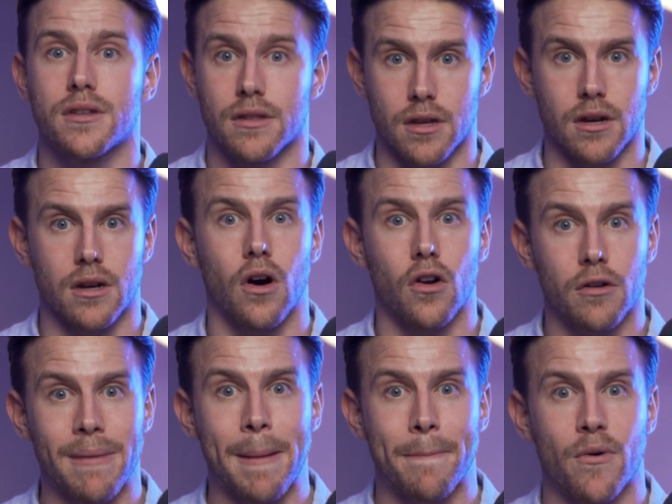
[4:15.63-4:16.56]
the
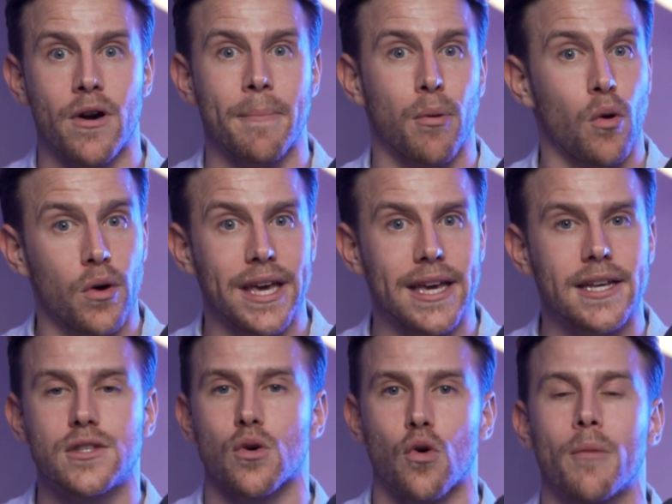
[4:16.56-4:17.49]
non-member
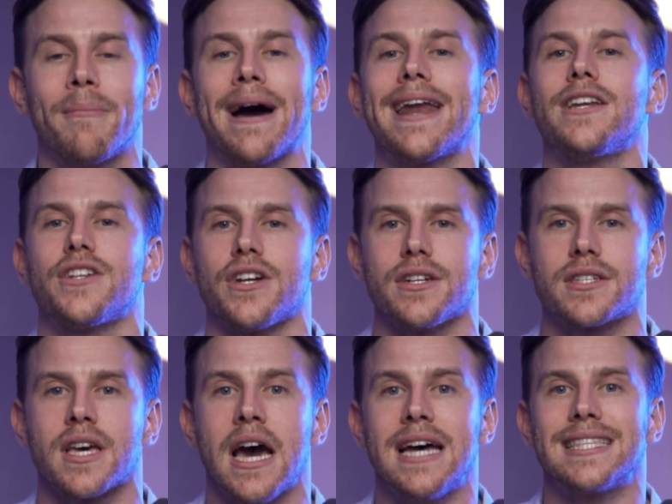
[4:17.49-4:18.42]
employees or managers
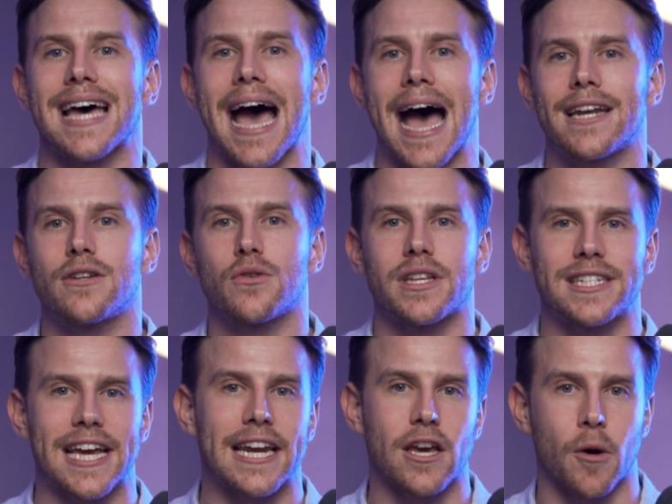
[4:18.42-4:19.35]
to handle the
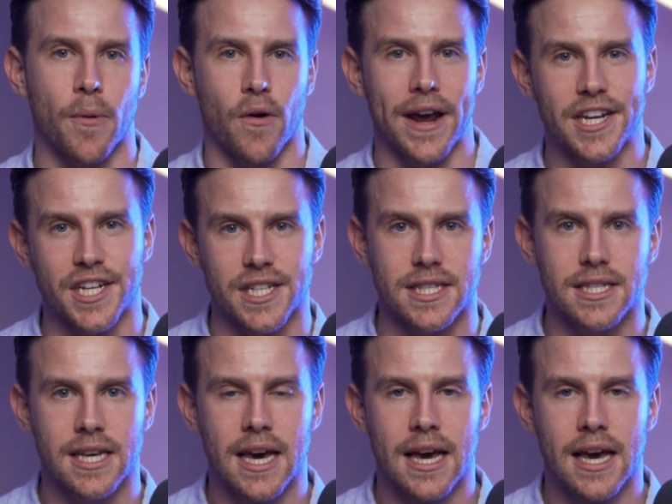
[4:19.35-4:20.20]
daily operations.